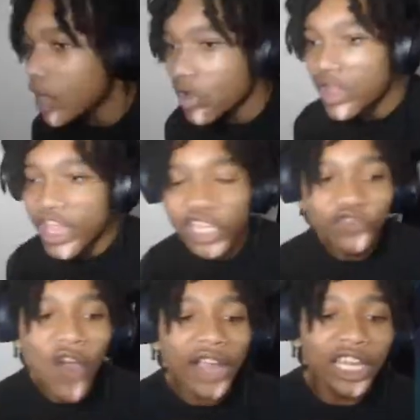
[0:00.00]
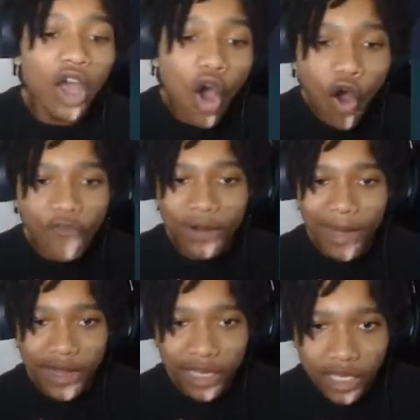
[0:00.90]
bro. It's fucking over,
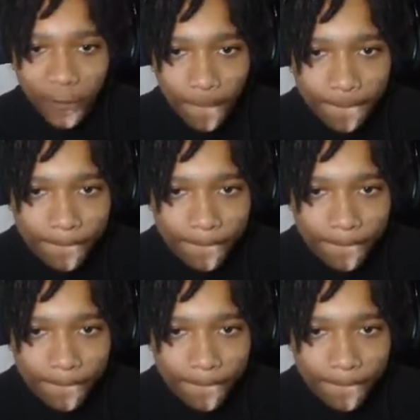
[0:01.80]
my nigga.